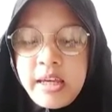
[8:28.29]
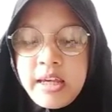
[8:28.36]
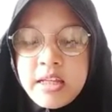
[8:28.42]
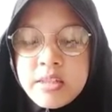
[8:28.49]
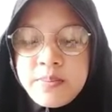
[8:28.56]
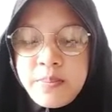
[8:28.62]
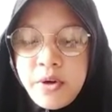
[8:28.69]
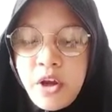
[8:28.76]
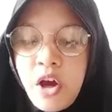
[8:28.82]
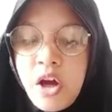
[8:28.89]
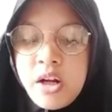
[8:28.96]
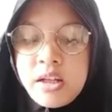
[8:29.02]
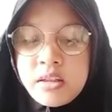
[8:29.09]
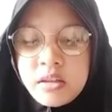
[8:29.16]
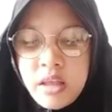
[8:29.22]
is
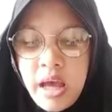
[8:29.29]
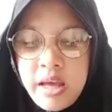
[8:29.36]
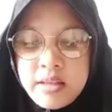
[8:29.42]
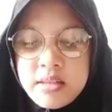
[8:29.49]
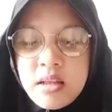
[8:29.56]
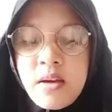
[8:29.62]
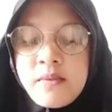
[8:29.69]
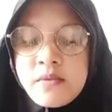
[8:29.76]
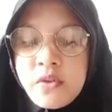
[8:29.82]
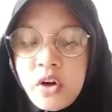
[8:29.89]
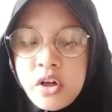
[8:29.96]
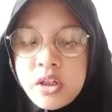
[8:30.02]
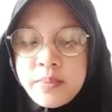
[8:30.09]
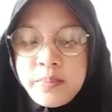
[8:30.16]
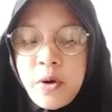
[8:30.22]
prioritized
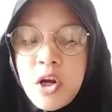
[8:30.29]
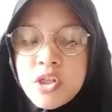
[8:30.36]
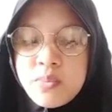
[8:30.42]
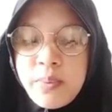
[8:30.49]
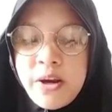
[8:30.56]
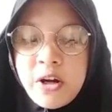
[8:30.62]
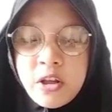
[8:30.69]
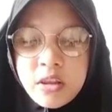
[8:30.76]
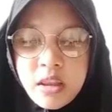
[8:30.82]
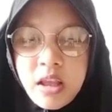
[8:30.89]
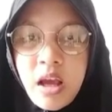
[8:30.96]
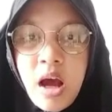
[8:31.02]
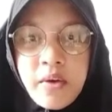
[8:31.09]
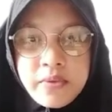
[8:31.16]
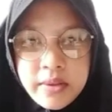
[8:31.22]
for the
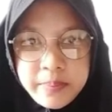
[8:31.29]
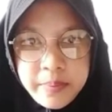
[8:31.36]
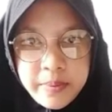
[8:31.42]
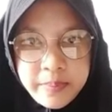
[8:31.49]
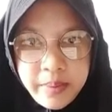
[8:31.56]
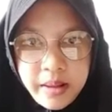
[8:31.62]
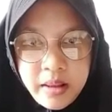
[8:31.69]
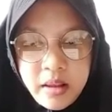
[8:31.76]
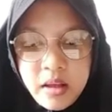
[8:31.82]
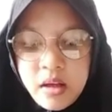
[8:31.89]
prosperity of the people.